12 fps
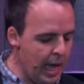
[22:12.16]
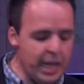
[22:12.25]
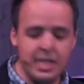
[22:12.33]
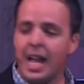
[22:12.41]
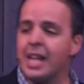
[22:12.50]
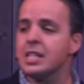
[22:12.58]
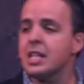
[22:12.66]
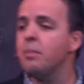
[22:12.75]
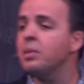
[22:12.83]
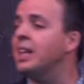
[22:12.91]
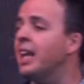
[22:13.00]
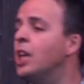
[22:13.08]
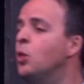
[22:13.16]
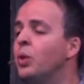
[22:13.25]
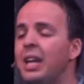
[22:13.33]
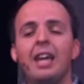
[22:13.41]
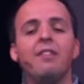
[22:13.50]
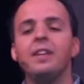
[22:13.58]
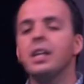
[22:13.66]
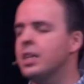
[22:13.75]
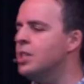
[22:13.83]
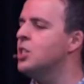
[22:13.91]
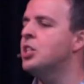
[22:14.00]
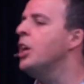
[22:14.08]
is not something that you would even
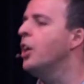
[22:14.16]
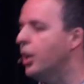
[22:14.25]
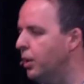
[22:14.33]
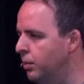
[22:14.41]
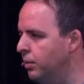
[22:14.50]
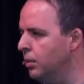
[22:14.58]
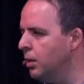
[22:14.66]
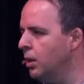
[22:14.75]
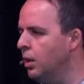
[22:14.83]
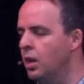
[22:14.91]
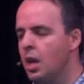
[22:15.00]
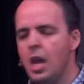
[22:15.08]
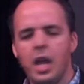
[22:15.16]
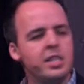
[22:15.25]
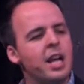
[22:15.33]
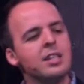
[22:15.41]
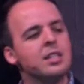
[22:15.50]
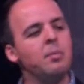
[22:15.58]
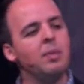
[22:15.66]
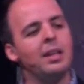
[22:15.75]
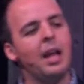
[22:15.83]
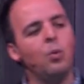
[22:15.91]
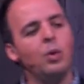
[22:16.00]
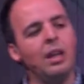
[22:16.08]
consider. It's not something
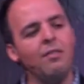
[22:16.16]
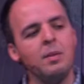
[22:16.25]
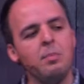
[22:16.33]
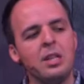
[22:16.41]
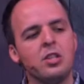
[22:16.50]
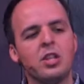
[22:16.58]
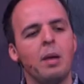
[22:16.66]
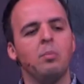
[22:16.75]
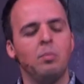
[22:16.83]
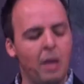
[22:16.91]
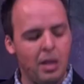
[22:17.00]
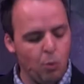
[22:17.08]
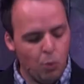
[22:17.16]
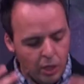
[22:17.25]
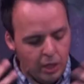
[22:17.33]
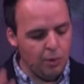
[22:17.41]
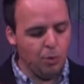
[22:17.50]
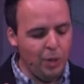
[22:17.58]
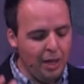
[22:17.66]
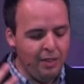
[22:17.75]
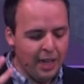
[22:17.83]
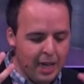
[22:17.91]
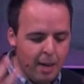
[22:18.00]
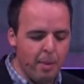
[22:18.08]
that would even be something would
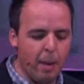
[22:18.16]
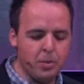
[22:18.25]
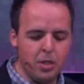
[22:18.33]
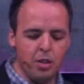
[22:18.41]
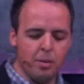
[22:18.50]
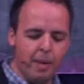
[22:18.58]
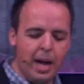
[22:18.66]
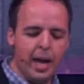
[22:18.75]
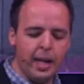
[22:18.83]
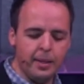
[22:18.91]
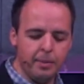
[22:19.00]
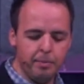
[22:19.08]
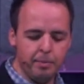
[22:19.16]
even come up to your mind.